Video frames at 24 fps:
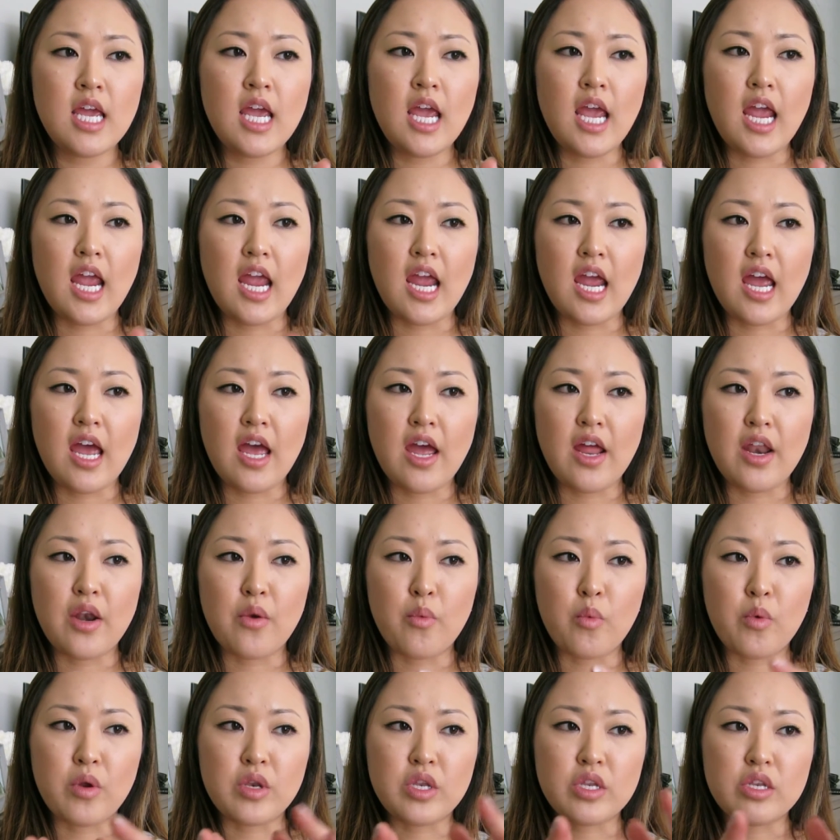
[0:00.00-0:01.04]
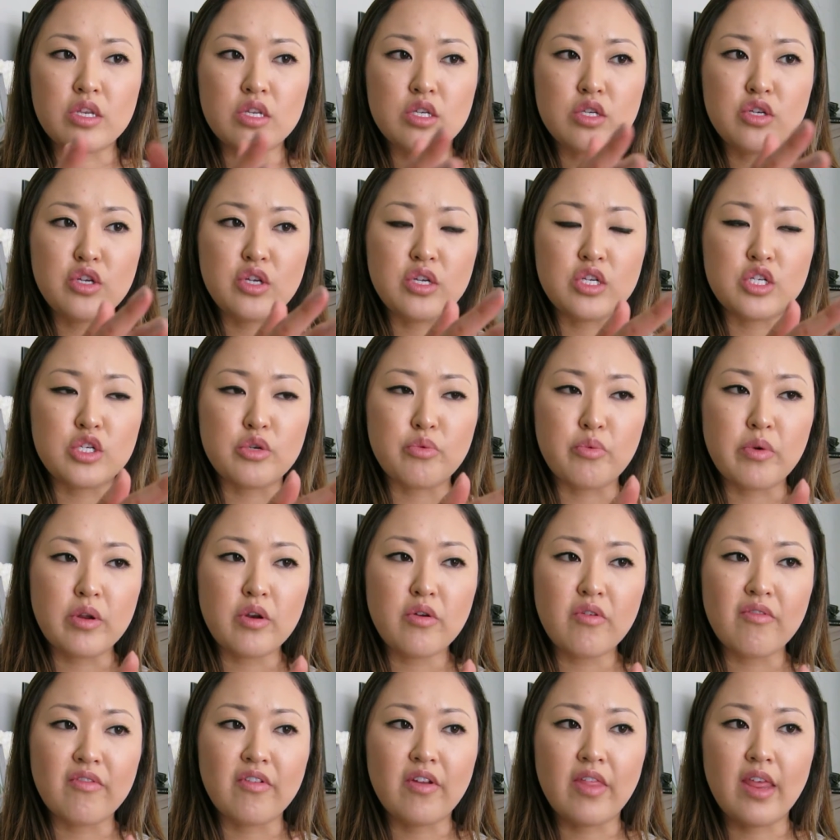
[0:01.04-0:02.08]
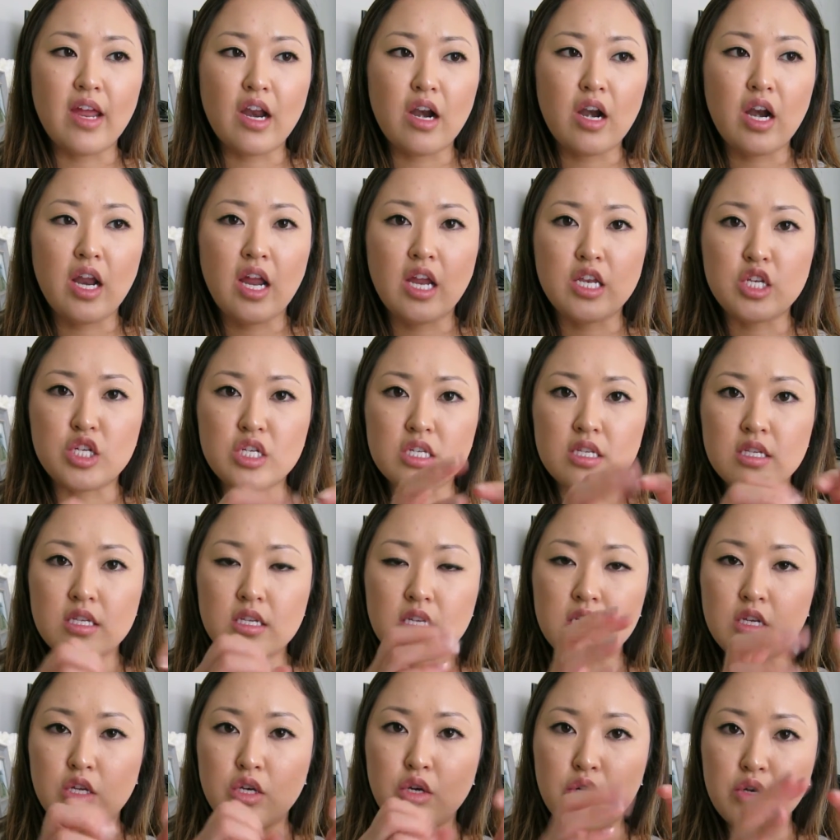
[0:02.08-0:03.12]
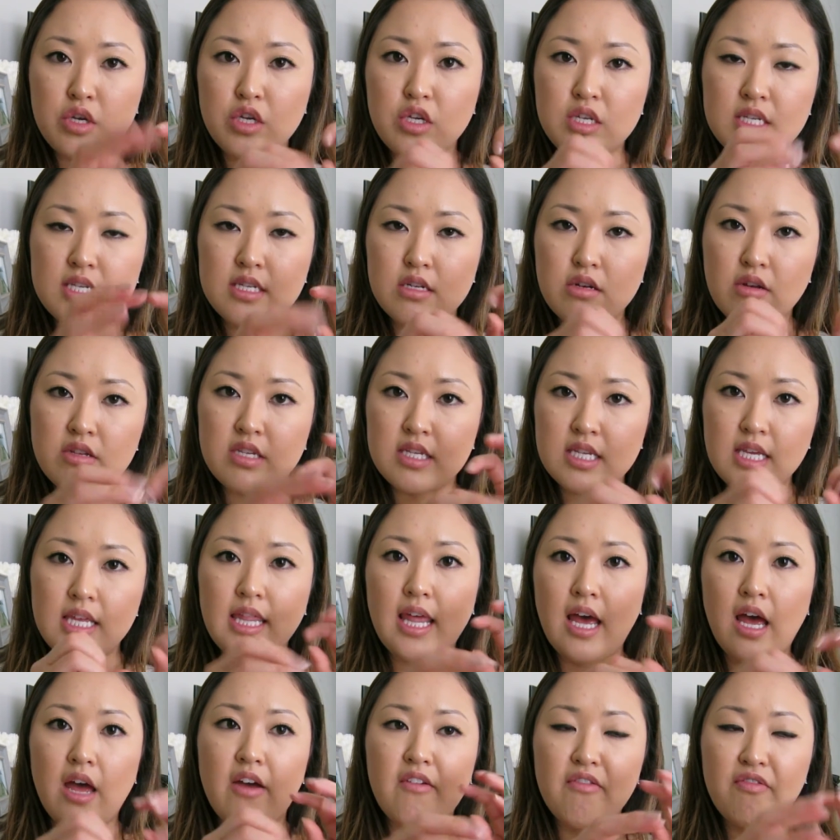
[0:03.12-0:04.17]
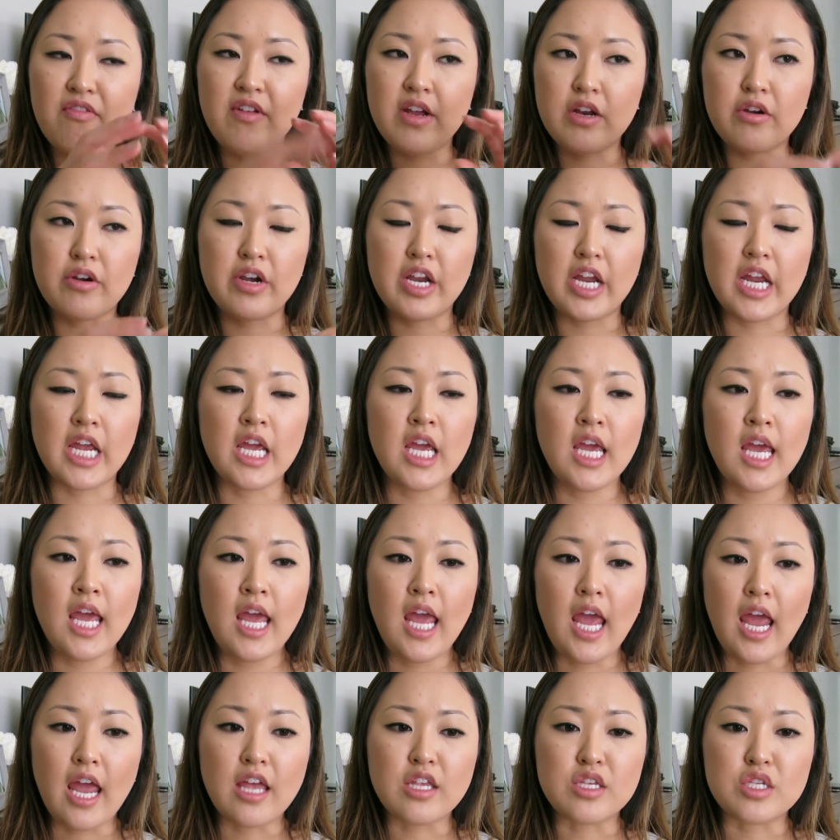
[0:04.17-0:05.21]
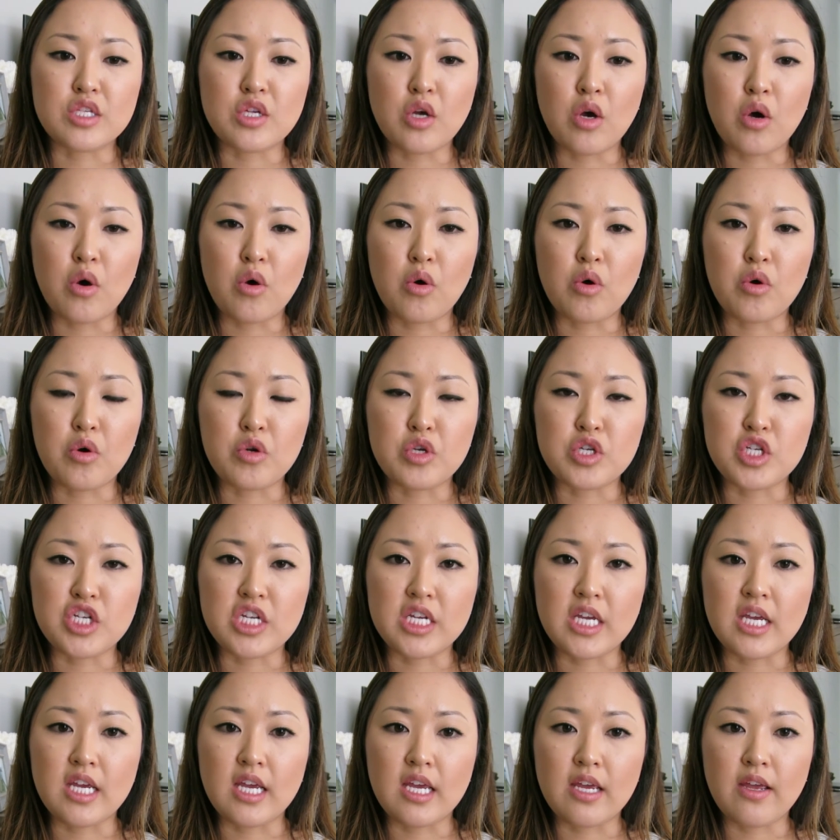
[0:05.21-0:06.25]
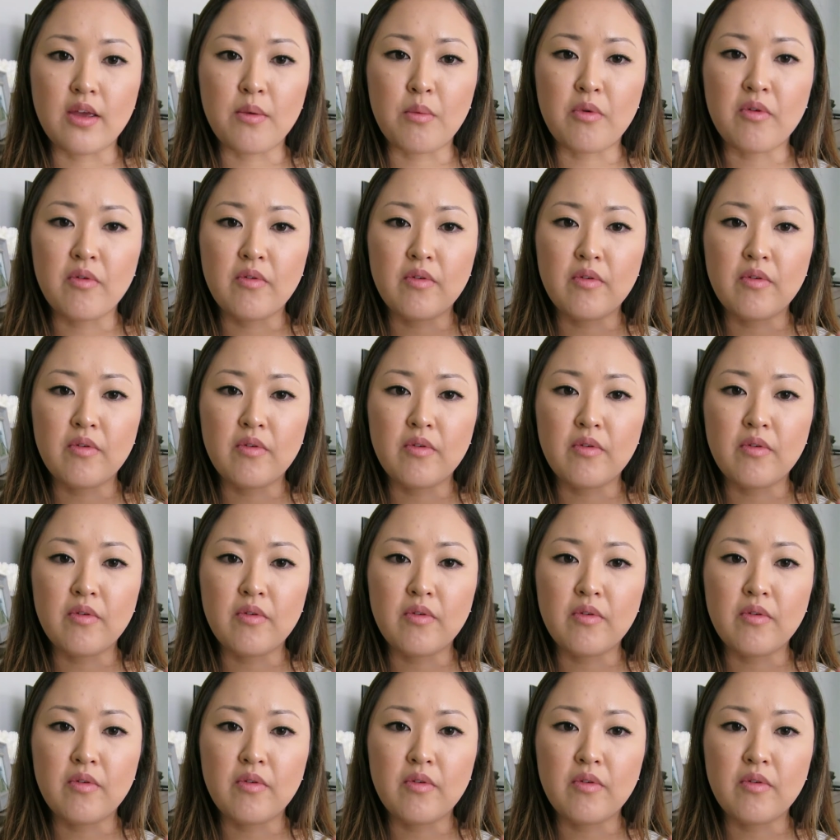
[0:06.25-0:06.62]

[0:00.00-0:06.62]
And when she went over there, it just, you know, you still see that flickering. And so she